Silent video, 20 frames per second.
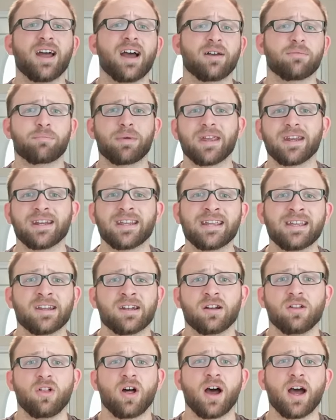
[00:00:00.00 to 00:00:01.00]
not being
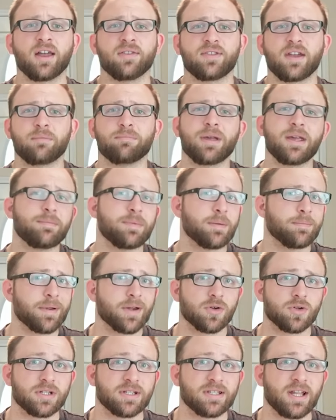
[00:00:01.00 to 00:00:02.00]
eaten a lot, then maybe
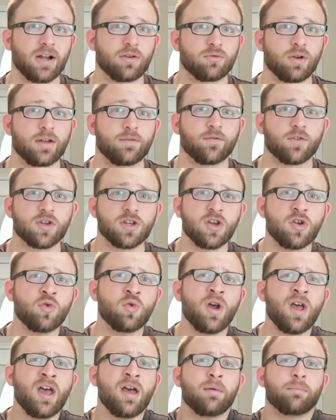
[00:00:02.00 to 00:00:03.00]
Beardie's not right for
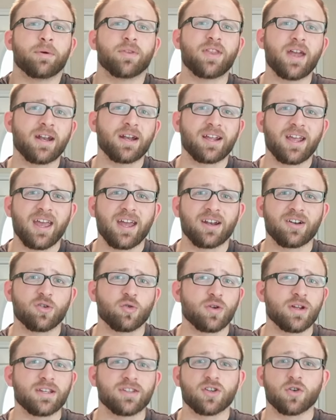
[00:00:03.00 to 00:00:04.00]
you. But then again,
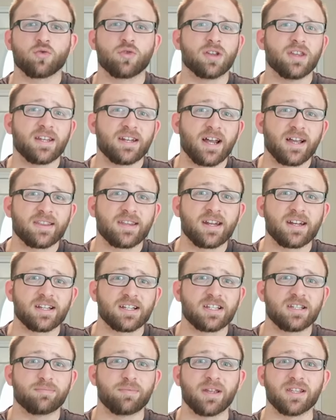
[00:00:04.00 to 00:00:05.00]
greens are really not that
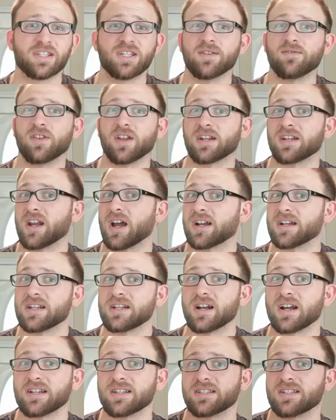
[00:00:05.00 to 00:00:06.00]
expensive, like
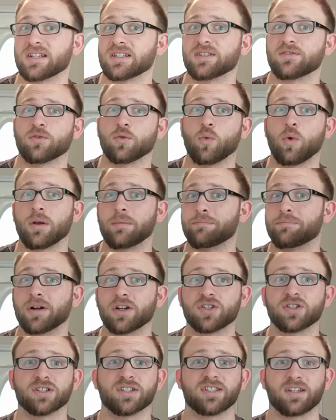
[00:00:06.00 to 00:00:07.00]
99 cents for one
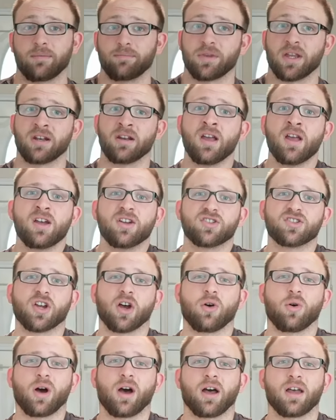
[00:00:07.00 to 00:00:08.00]
bunch of something.
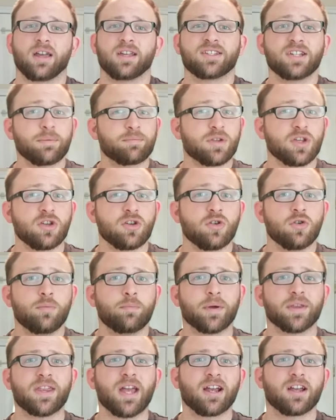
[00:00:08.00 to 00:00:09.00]
So it's up to
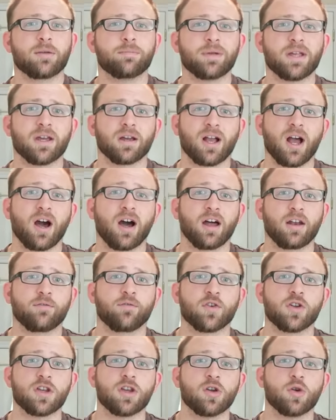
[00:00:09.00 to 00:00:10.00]
you, but that could be a con
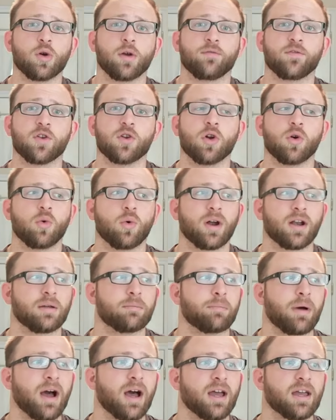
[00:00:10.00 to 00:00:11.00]
for you if you don't want to
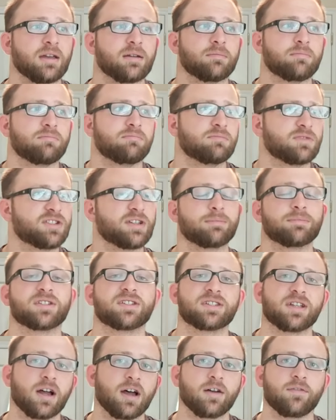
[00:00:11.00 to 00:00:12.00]
buy some
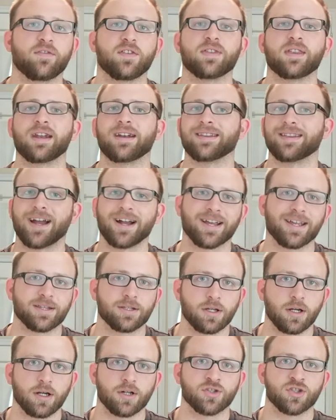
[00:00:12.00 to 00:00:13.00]
stuff and then it not
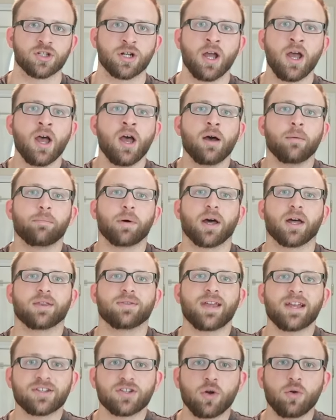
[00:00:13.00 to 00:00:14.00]
get touched.
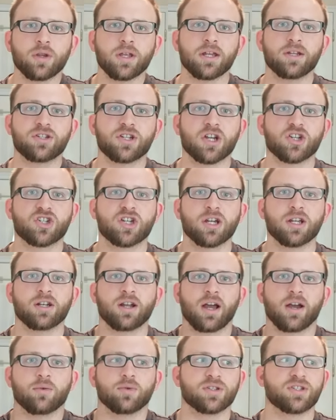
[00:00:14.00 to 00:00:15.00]
But that's the only addition,
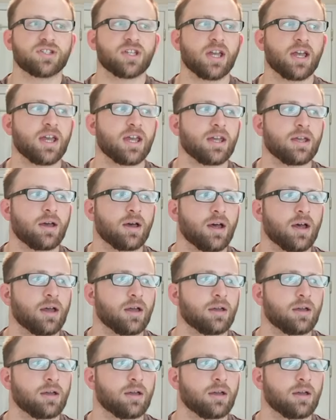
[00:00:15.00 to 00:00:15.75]
I would say.